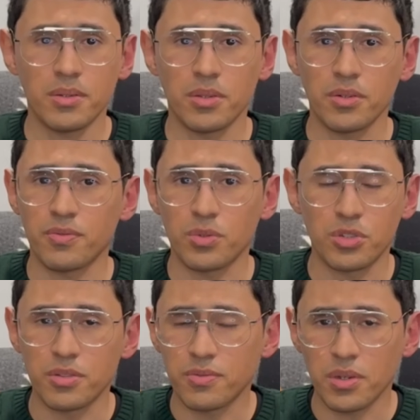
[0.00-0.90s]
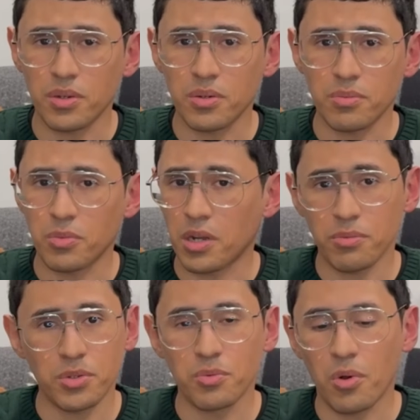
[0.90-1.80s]
your Fujifilm,
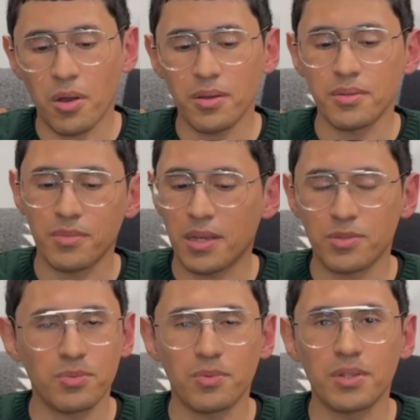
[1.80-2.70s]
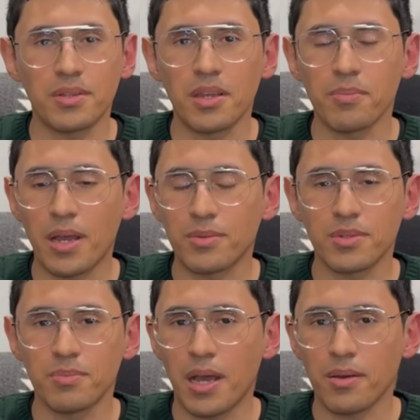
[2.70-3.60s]
whatever you want. That's what the M mount's
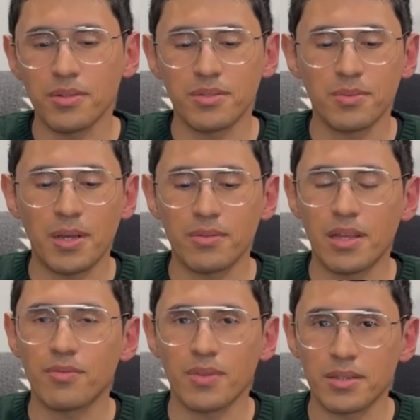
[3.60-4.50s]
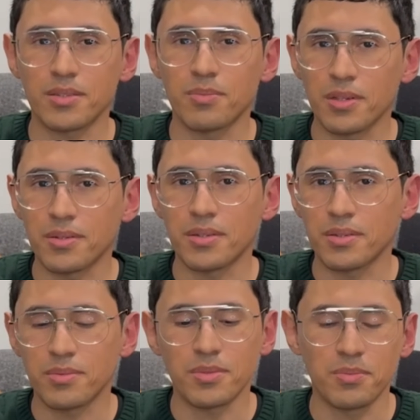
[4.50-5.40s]
about. It's about that
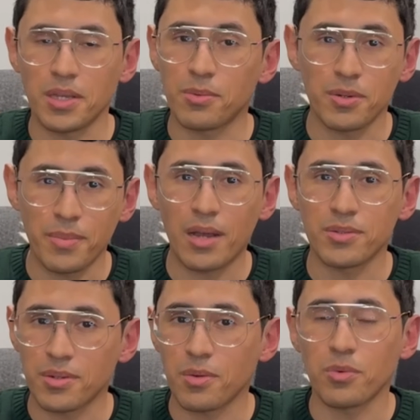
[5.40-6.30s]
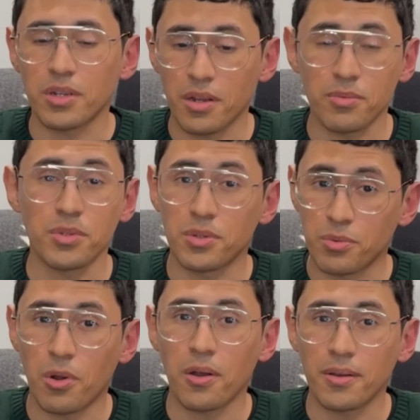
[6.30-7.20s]
flexibility to be able to mount it on whatever you
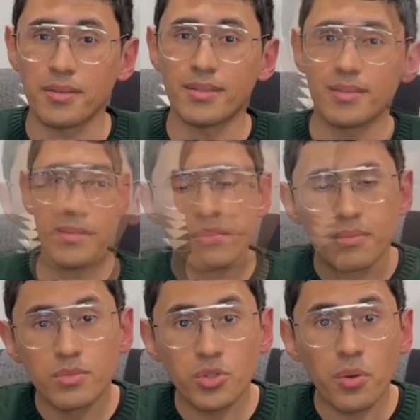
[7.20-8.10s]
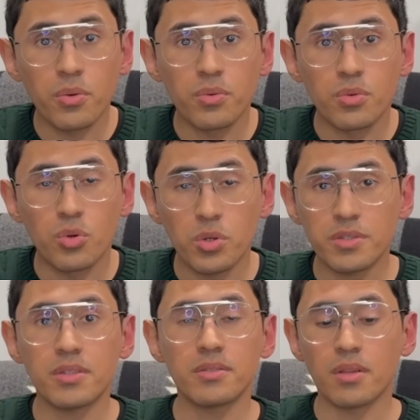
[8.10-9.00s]
want. So who
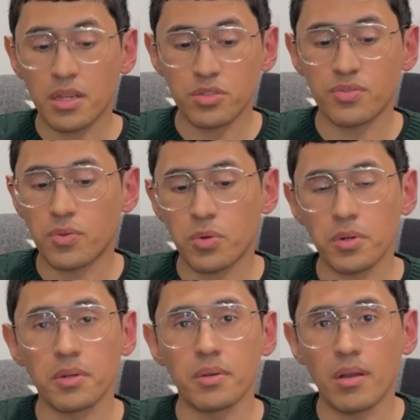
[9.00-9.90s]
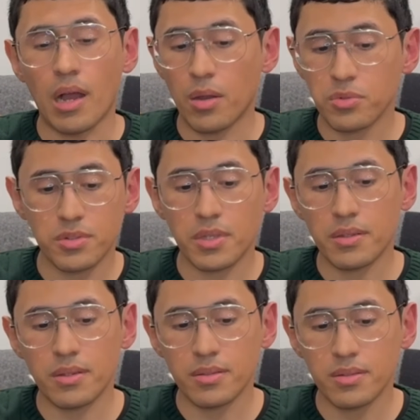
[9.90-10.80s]
is this lens for? I would
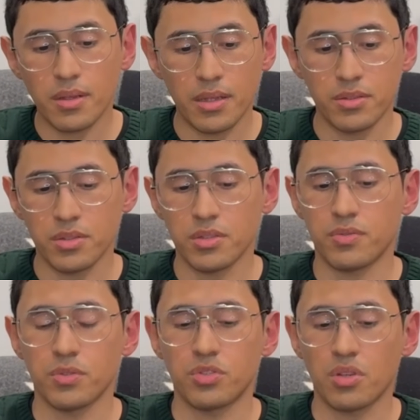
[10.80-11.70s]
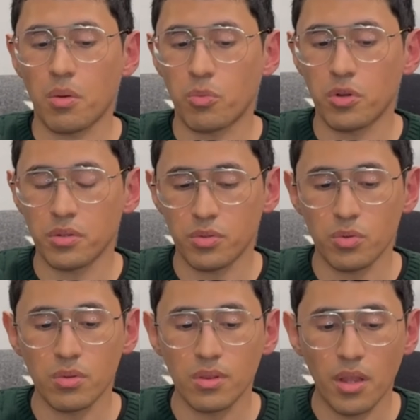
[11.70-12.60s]
say this lens is for someone
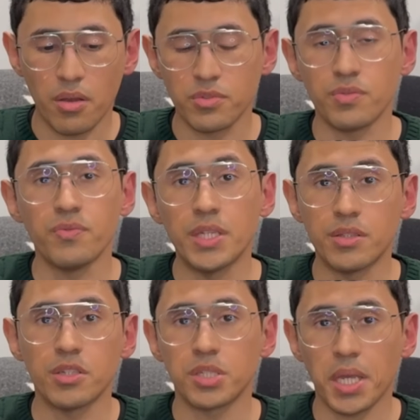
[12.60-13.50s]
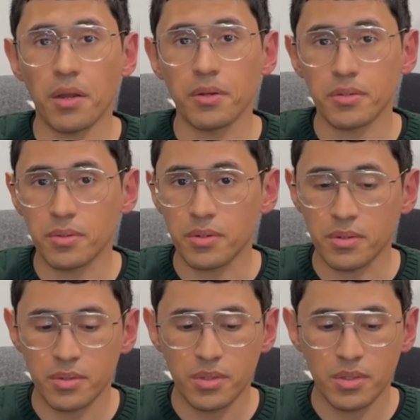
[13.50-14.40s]
who loves vintage
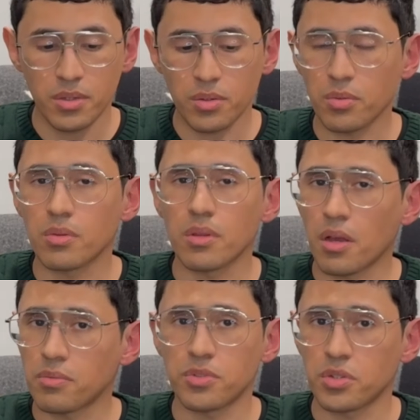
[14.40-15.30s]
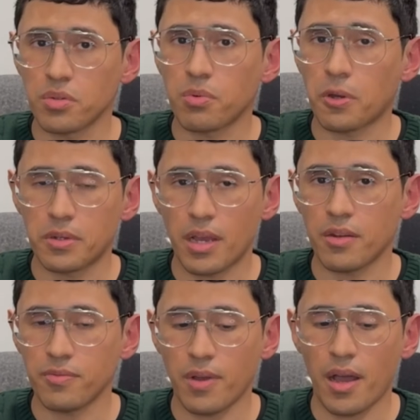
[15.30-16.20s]
character, who loves
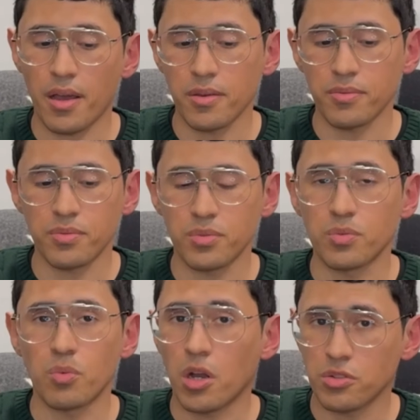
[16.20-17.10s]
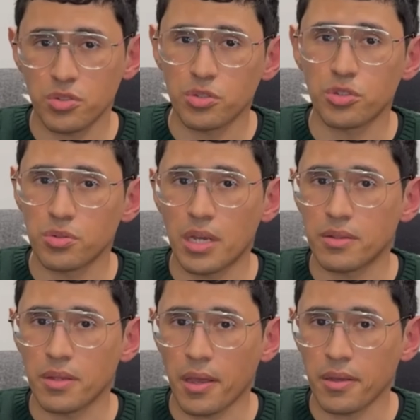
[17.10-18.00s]
0.95, who wants to shoot at
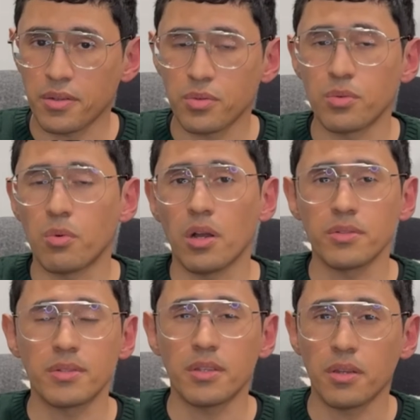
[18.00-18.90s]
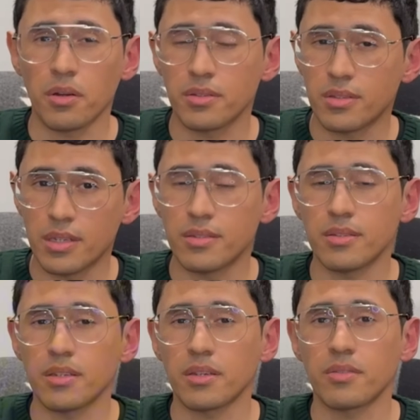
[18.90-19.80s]
night, who wants the
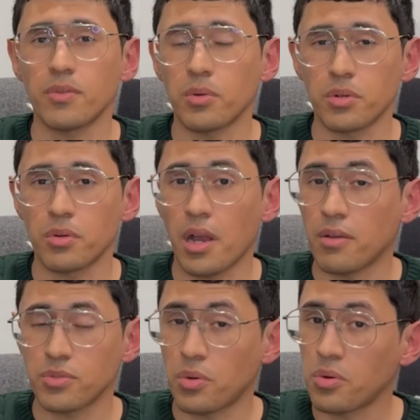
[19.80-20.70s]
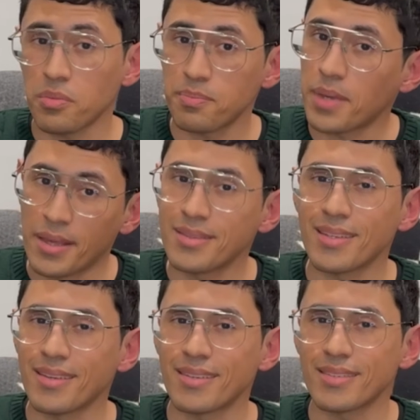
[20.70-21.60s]
artistic photographs or
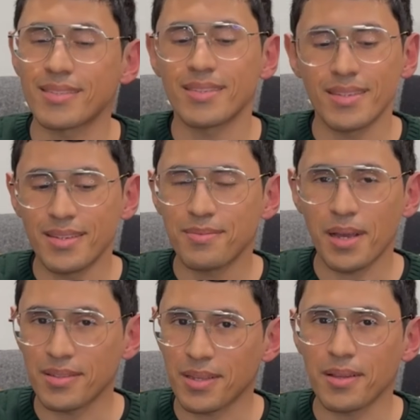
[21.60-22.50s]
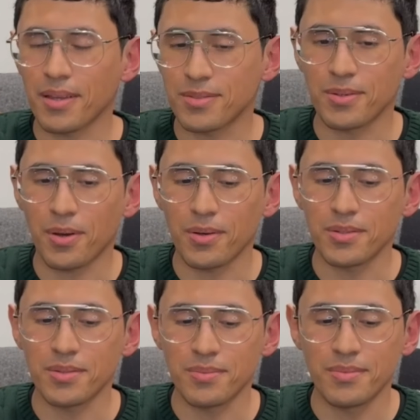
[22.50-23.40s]
paintings, as I like to call
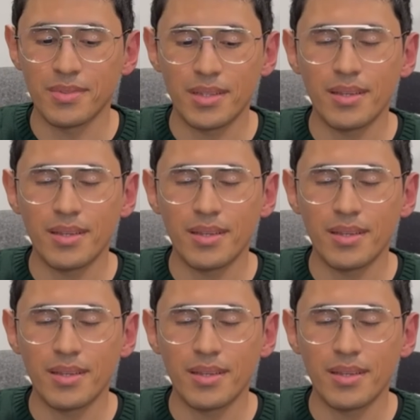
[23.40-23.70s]
them,